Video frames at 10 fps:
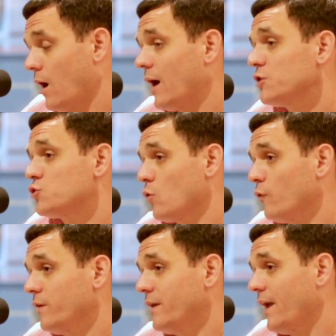on
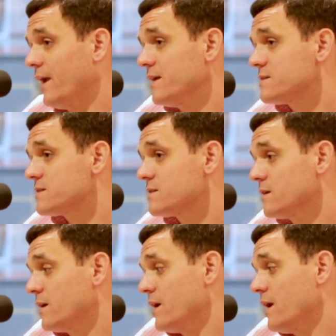TropheCase
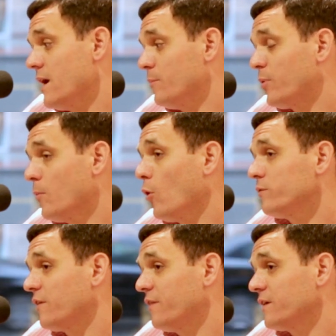and
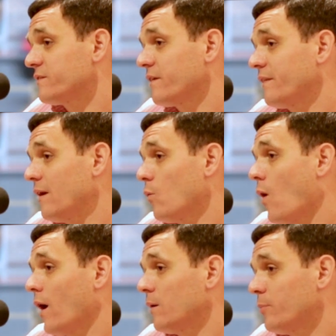promote the things that they
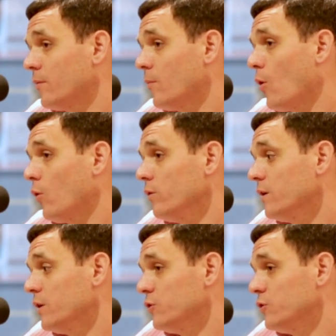want to promote